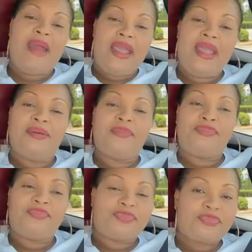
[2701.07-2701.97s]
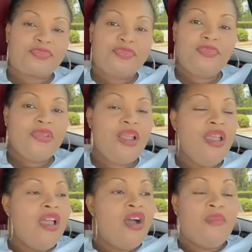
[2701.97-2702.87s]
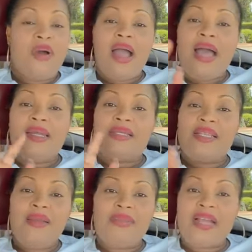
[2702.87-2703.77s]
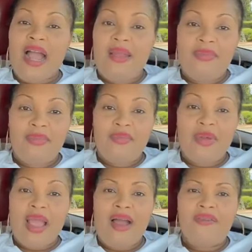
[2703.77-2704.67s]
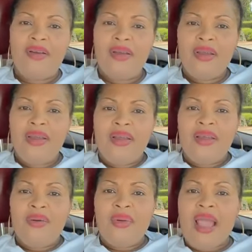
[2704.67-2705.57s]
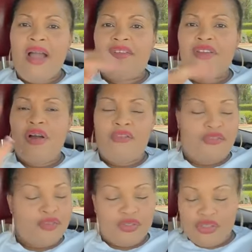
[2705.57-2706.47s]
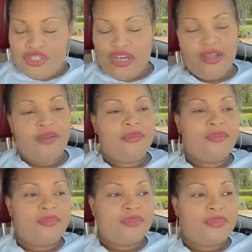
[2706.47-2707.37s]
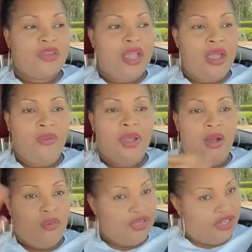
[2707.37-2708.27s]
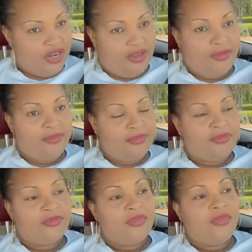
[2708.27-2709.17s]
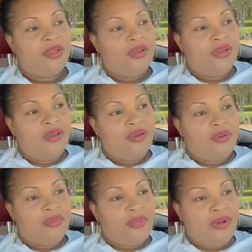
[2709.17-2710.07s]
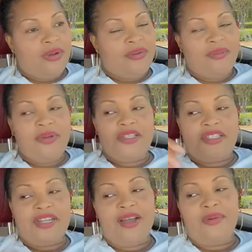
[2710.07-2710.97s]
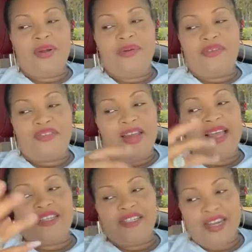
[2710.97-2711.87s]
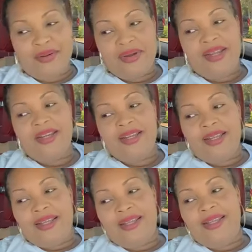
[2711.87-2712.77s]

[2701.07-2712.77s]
here, right here. But at the same time, we have enough food to share, and we always share. But we share when we feel like sharing.